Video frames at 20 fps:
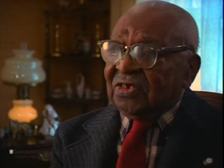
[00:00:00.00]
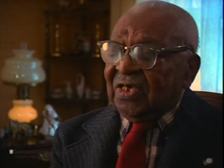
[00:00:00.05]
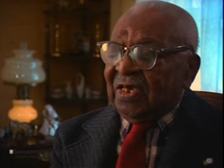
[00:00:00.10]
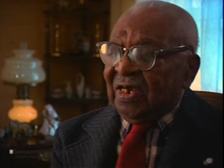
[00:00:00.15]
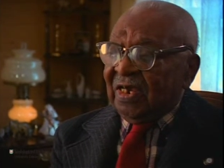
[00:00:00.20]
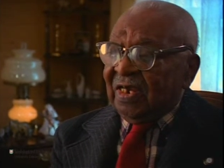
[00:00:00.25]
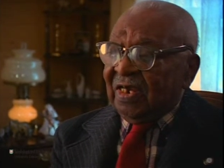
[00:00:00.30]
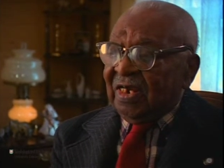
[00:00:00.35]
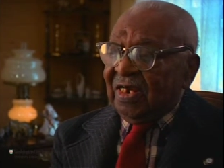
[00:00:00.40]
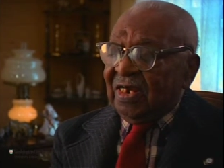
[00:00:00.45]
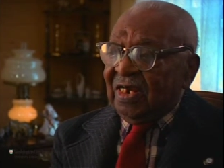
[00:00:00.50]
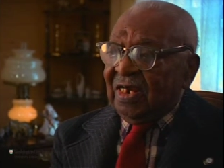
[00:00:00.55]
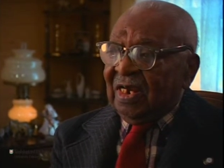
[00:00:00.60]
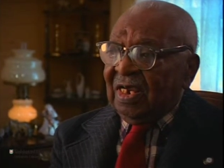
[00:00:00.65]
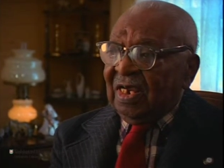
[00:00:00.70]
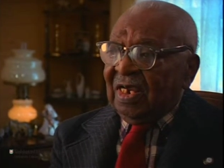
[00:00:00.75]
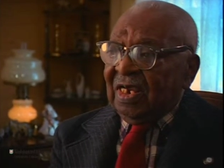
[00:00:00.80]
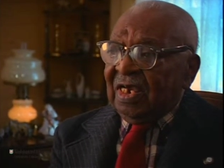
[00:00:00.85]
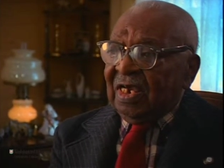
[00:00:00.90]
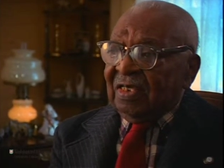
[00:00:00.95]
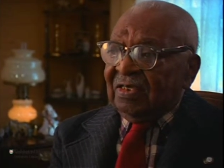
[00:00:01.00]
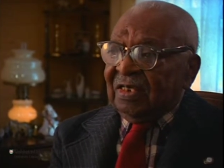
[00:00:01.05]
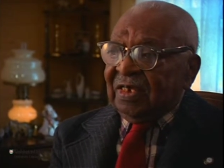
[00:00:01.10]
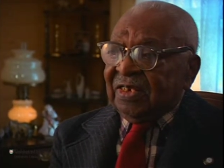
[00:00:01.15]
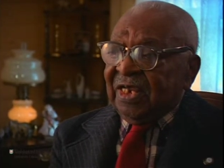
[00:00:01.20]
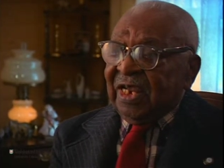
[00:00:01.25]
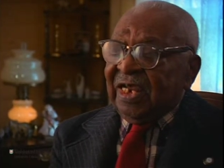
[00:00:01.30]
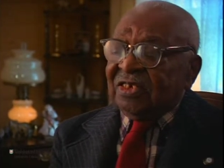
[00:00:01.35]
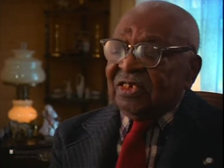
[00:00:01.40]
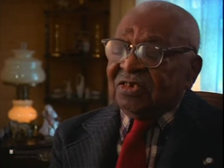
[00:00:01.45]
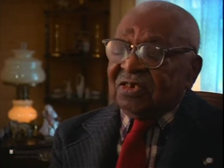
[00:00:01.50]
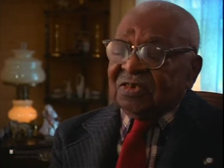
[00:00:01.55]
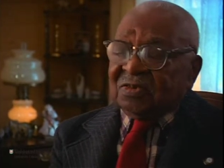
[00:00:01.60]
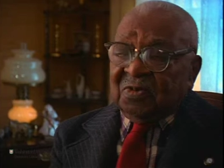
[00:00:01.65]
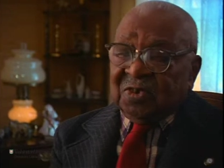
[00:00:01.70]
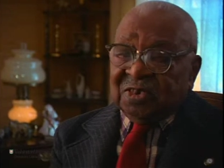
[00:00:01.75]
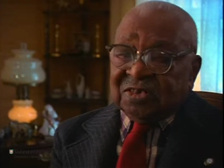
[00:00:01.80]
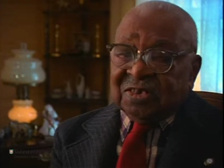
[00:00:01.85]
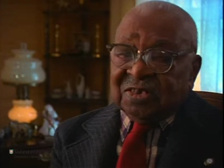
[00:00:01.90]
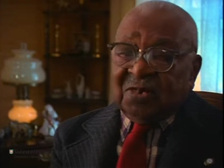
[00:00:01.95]
Uh, the dangers
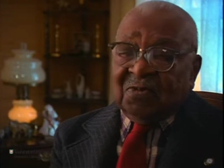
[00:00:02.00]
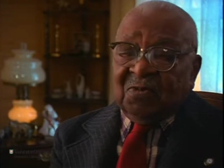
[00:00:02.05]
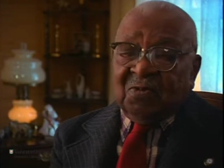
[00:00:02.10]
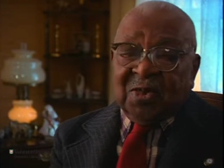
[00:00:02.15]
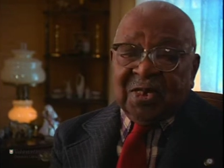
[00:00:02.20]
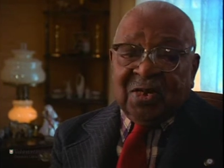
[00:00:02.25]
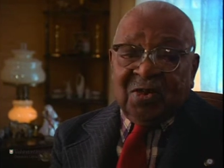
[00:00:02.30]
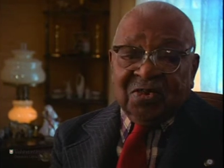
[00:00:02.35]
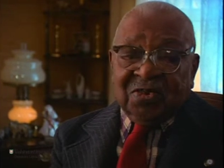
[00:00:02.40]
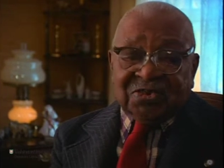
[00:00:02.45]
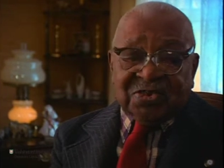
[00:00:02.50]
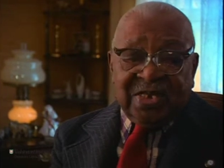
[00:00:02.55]
was because